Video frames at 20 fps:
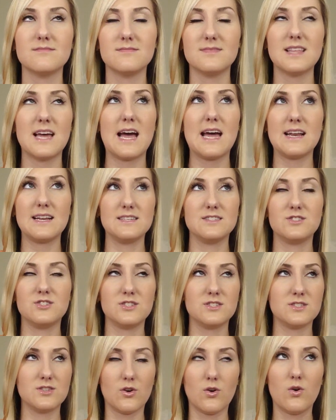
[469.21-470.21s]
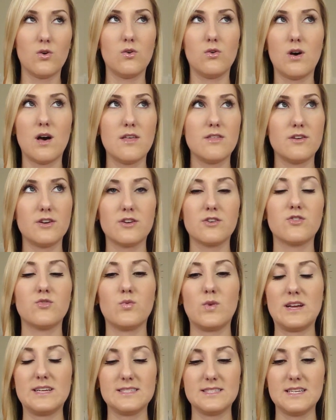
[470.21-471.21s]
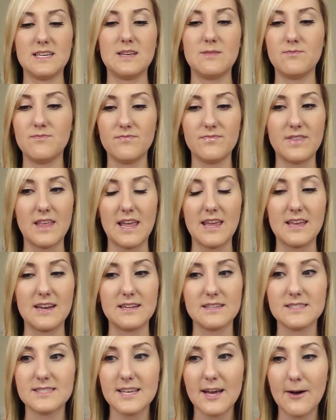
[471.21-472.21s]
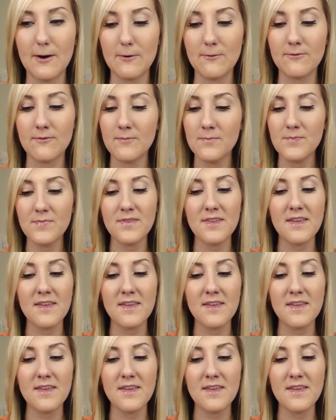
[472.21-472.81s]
that is just a whole other crazy thing in itself.